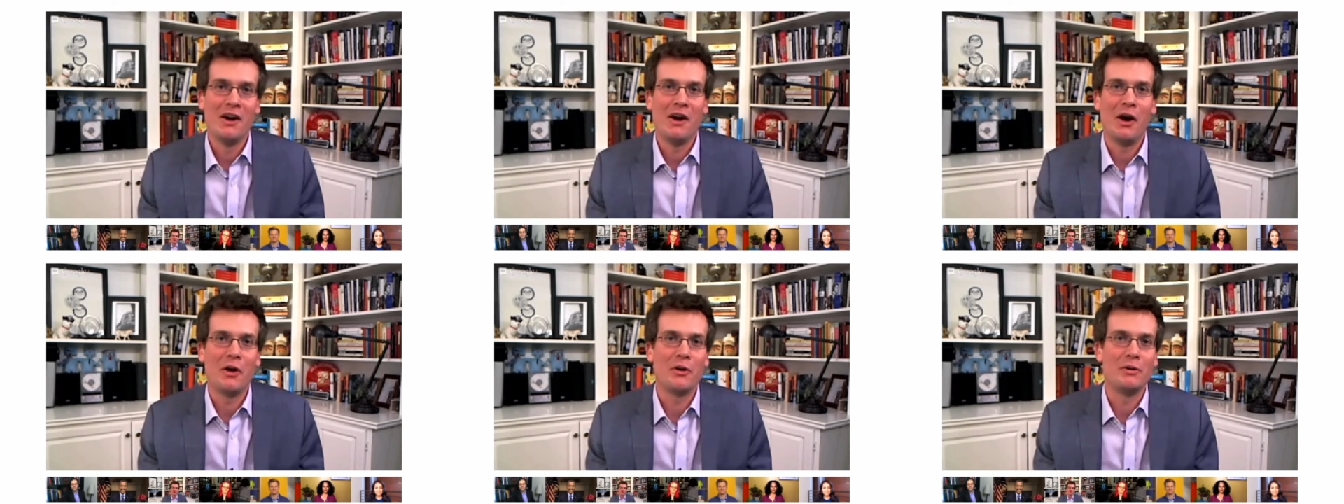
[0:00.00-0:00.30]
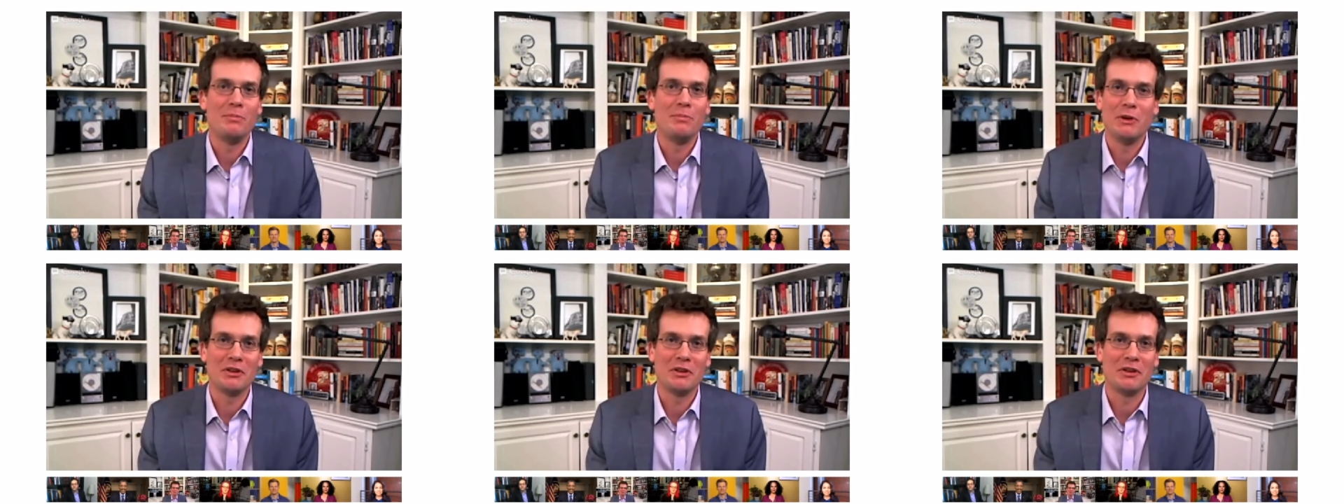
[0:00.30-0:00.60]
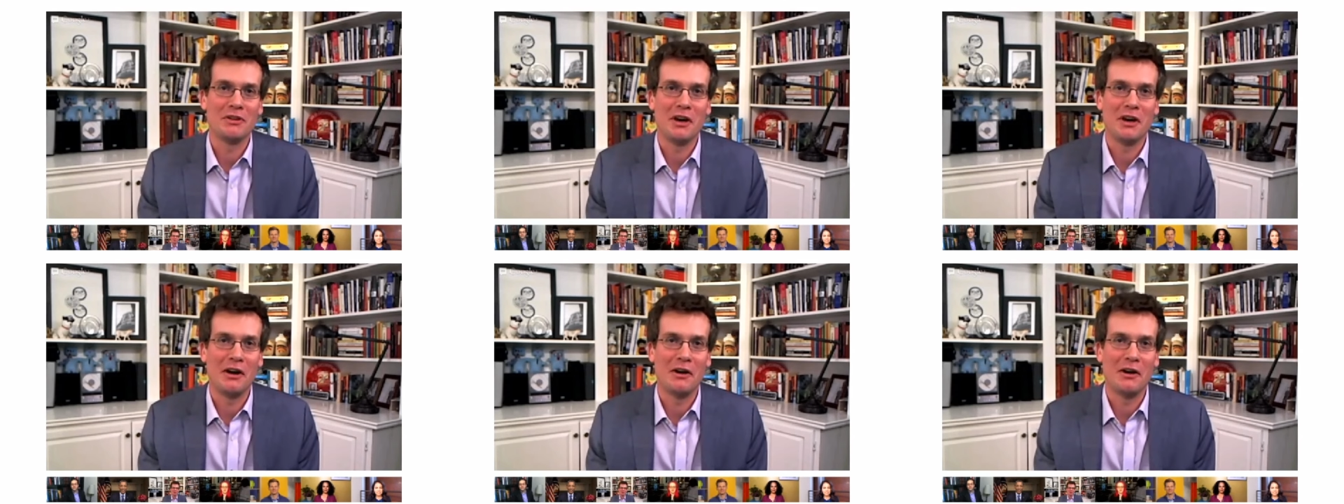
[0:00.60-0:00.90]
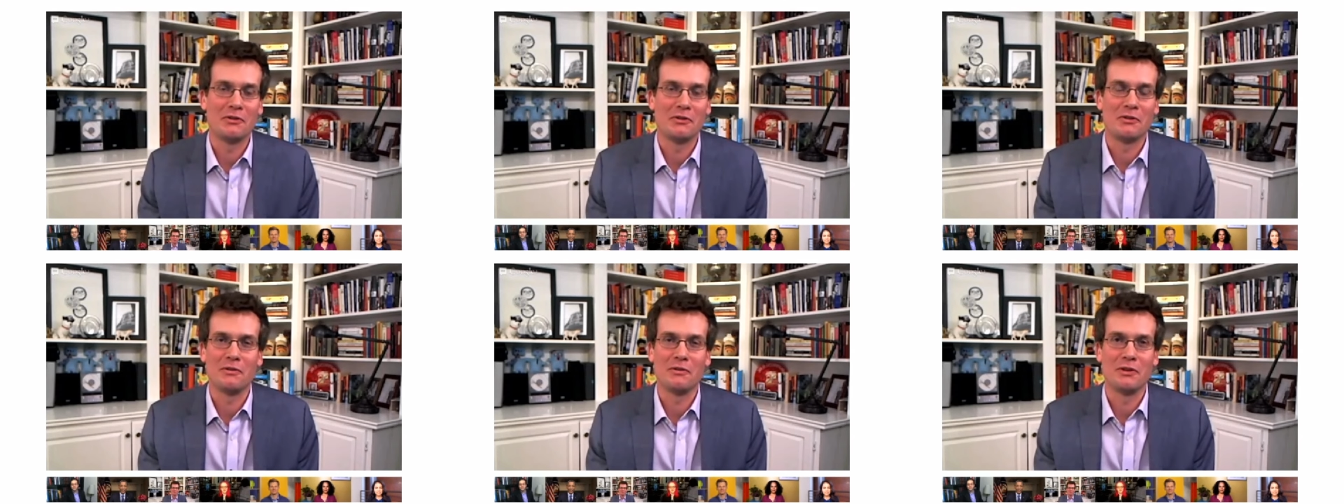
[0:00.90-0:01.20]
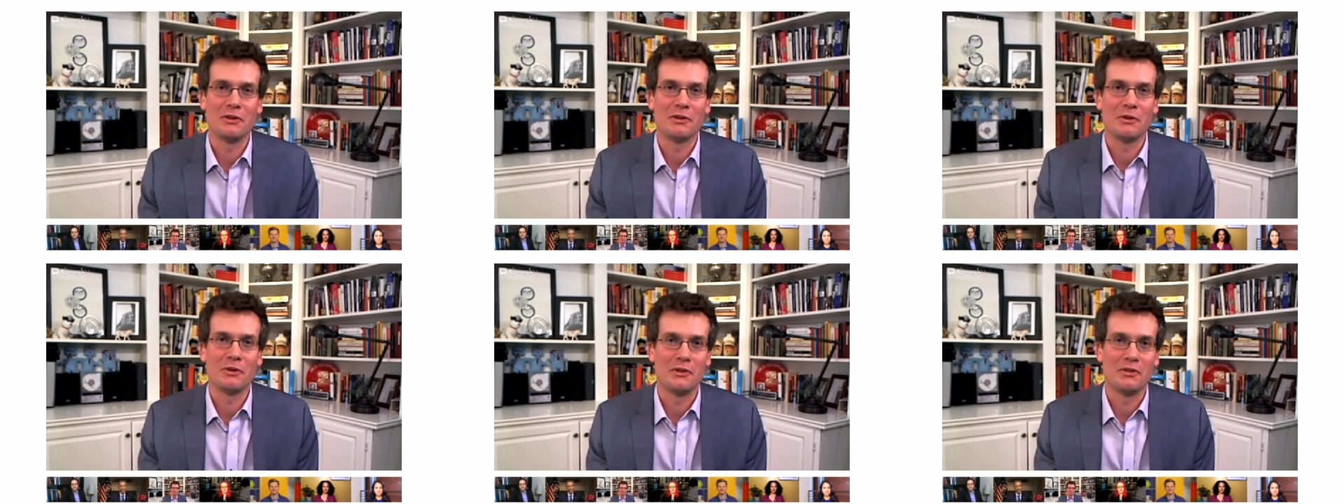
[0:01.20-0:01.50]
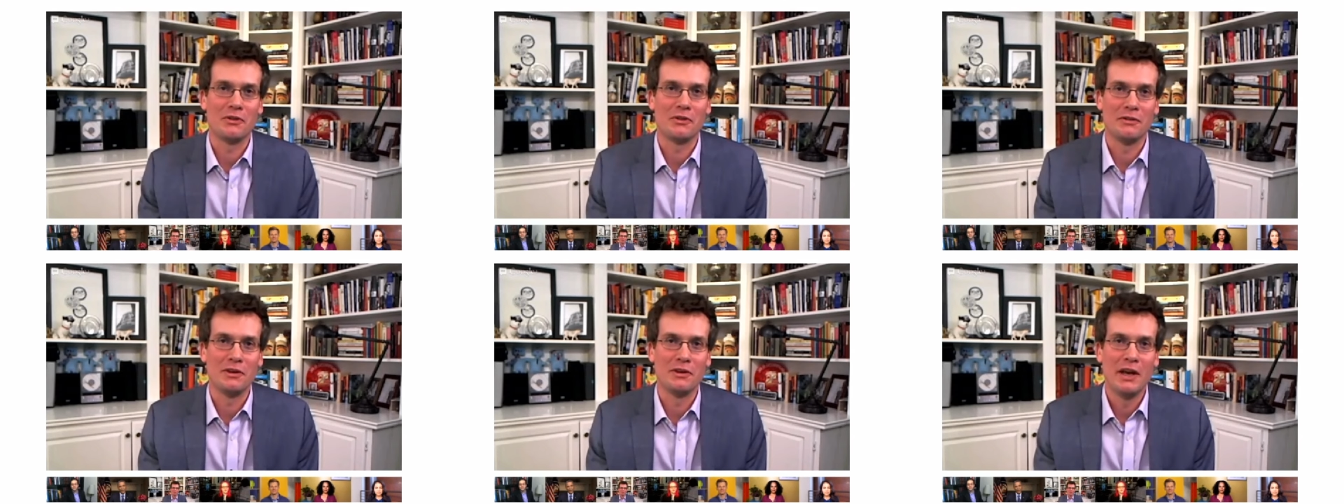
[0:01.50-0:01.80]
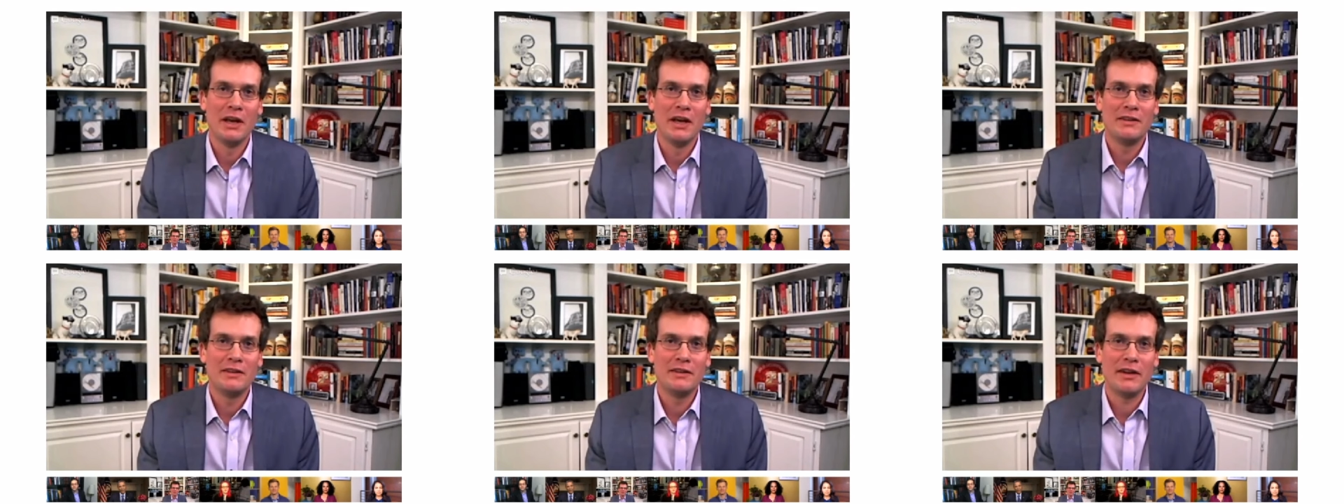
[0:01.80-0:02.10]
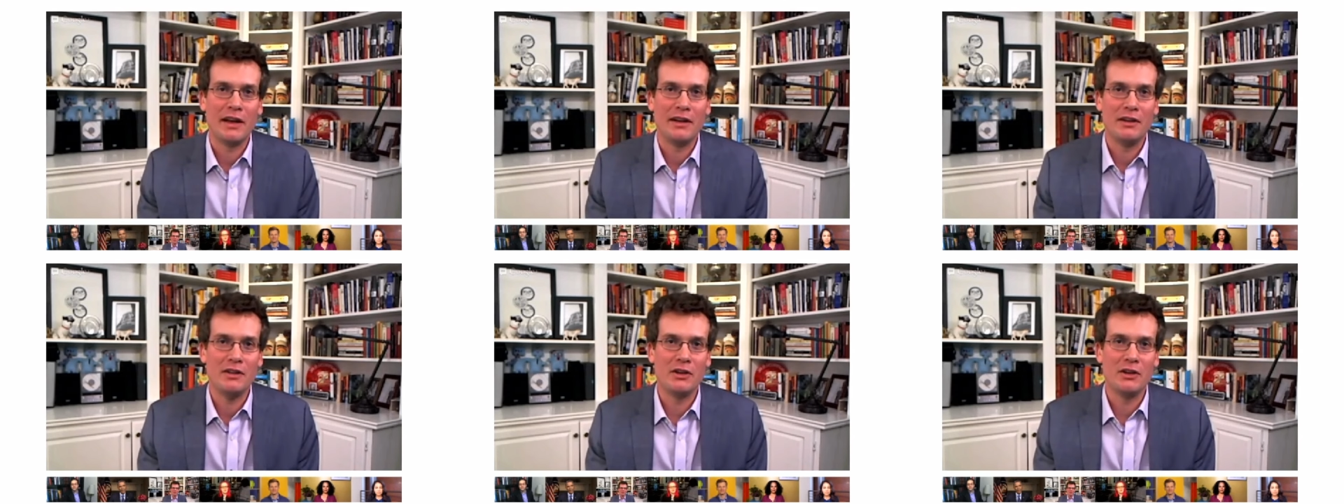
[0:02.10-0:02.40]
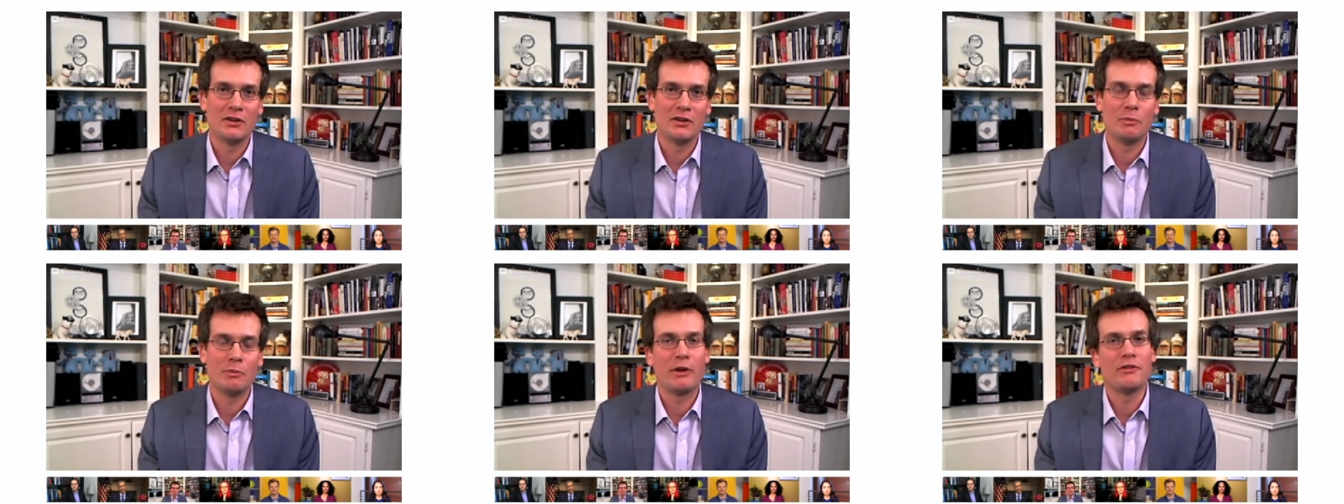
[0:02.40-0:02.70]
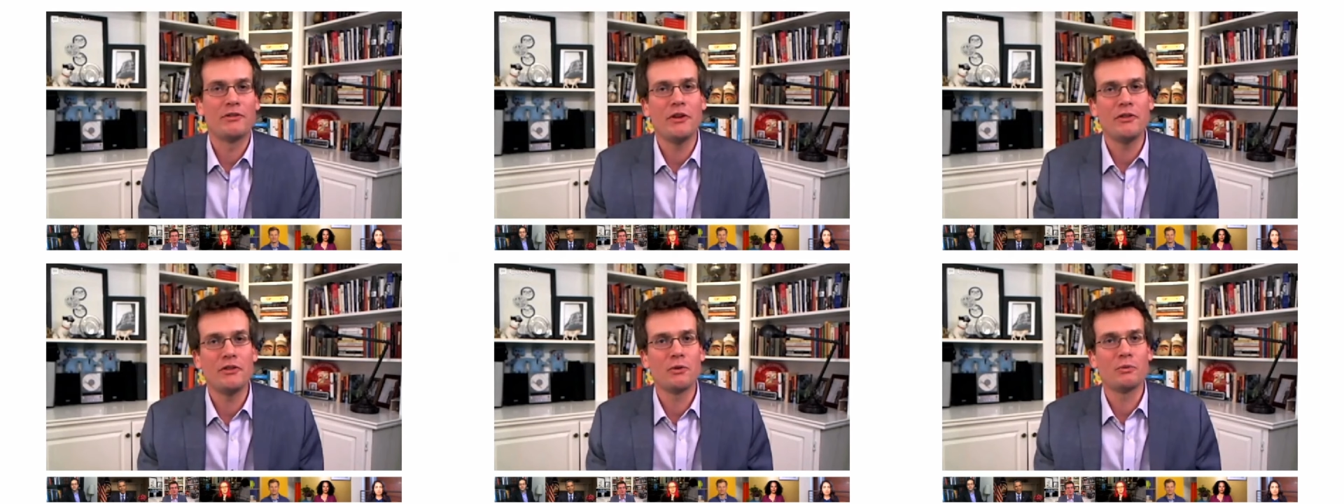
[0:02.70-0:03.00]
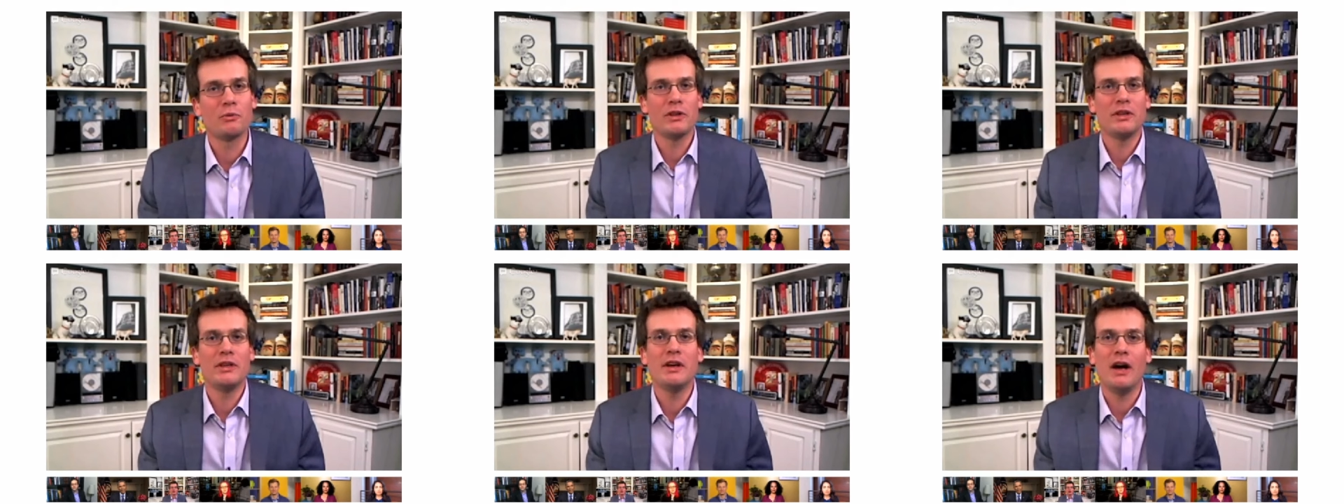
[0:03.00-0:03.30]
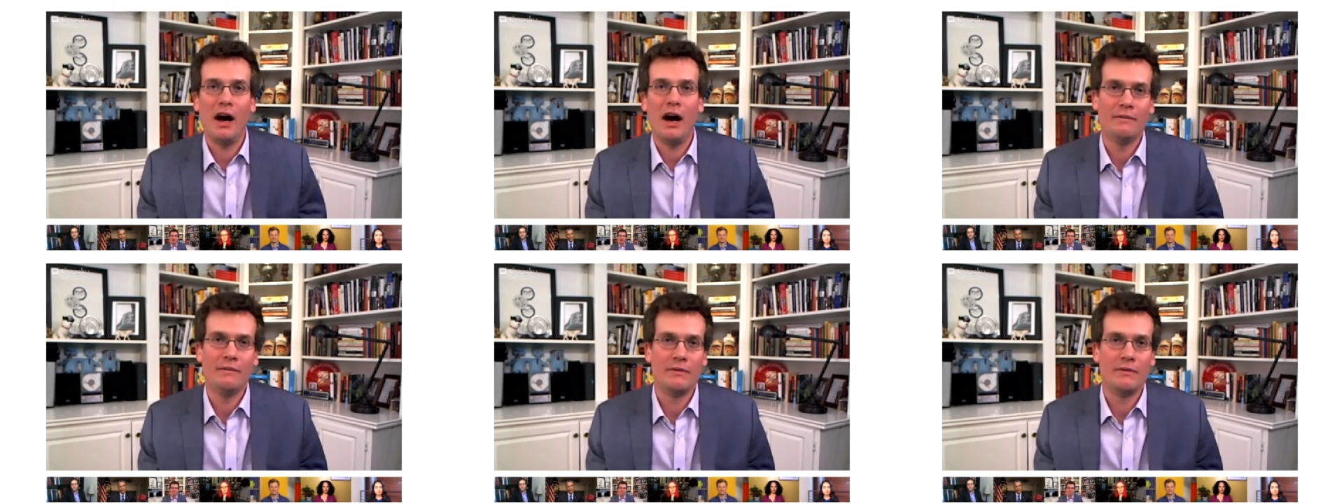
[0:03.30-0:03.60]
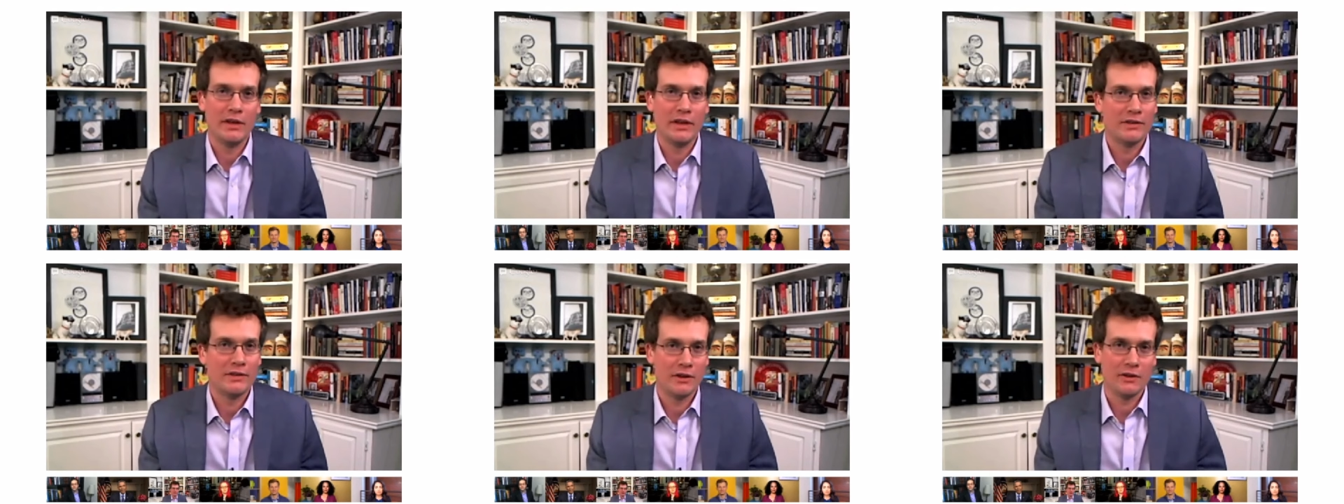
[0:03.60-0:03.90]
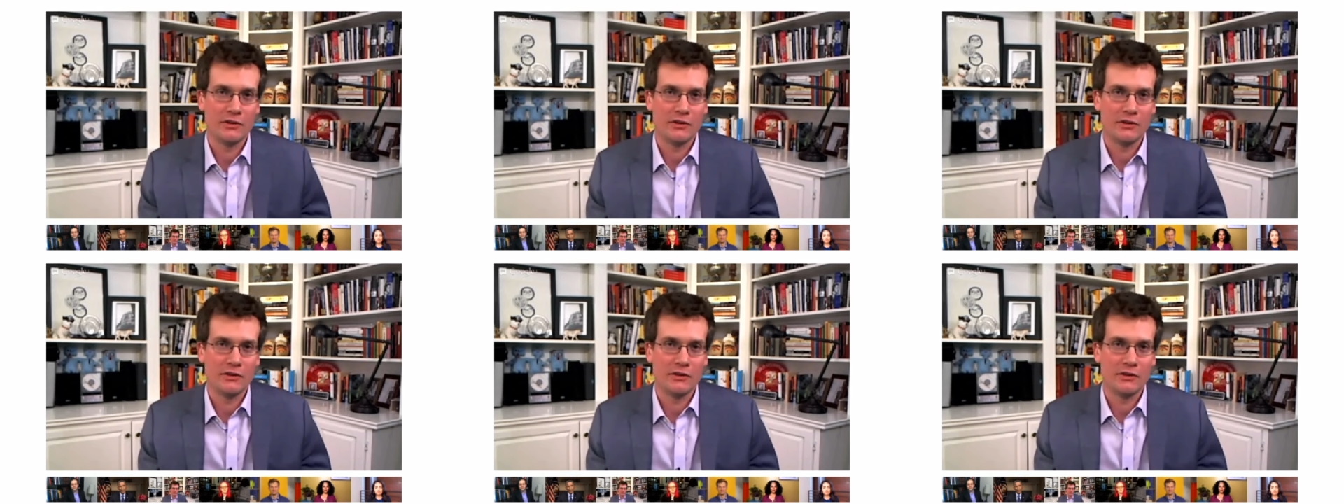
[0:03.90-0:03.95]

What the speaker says: $100 million over the course of 10 years, but it's also really obvious.